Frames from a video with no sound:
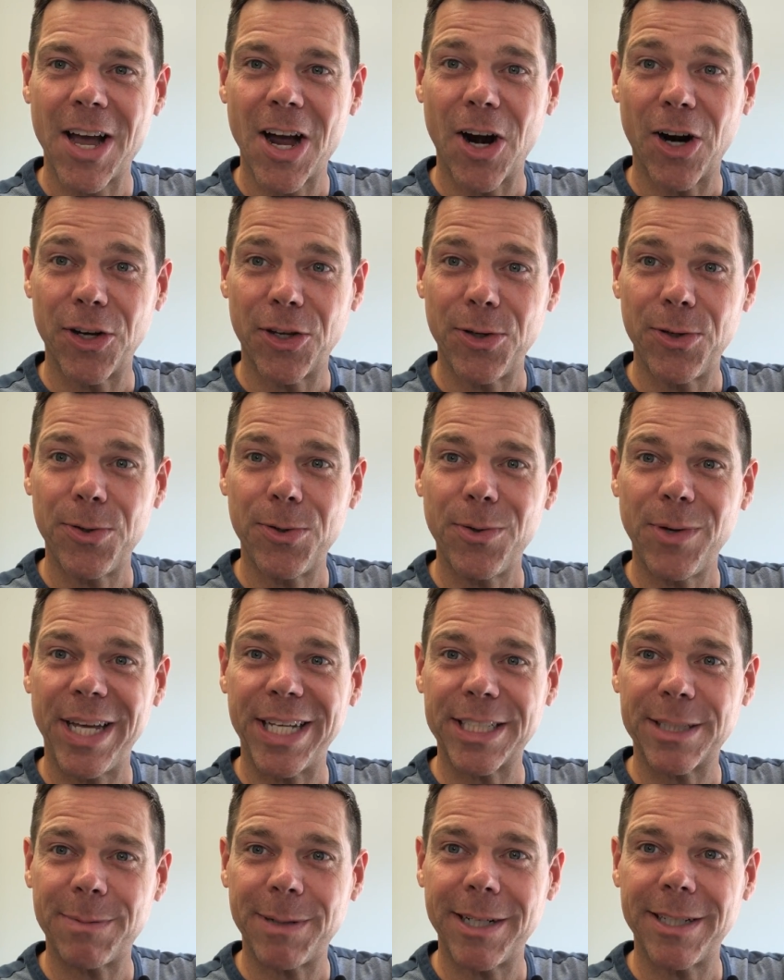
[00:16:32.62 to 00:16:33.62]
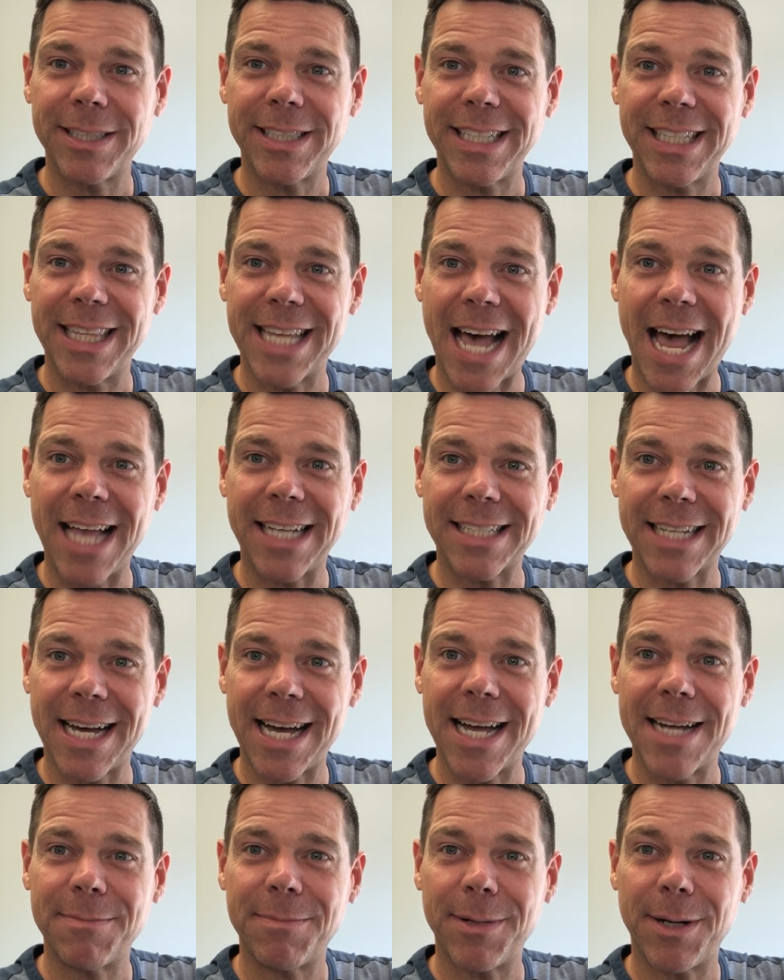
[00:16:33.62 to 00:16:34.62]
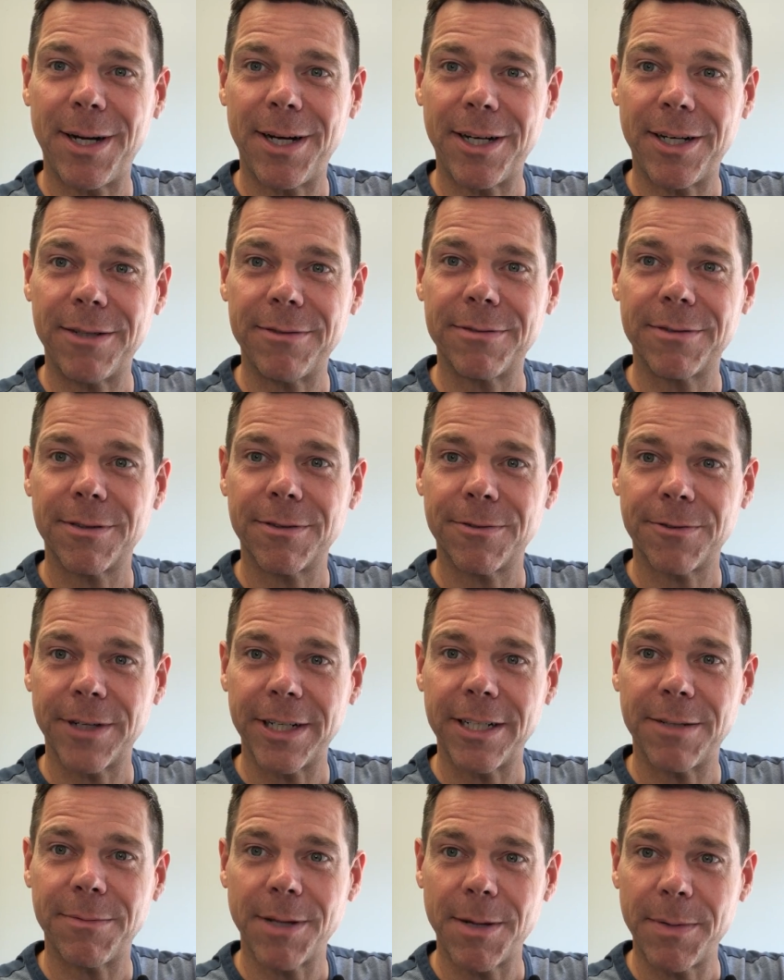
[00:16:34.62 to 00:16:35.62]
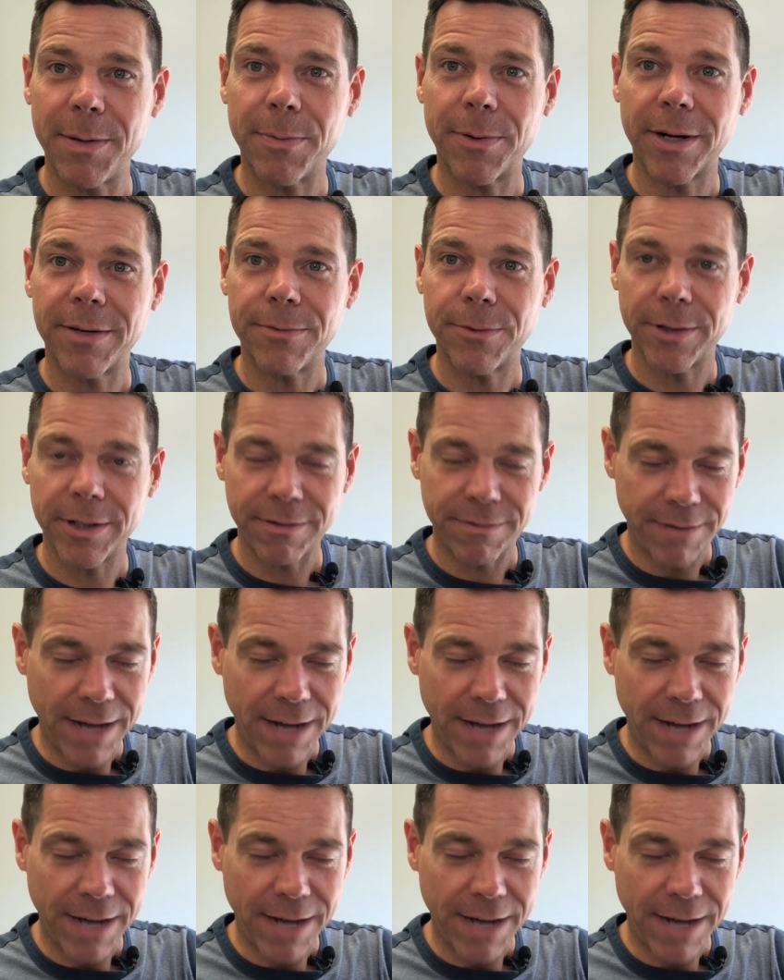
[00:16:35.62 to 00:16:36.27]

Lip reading: Are you experiencing that type of freedom? Let me pray for you.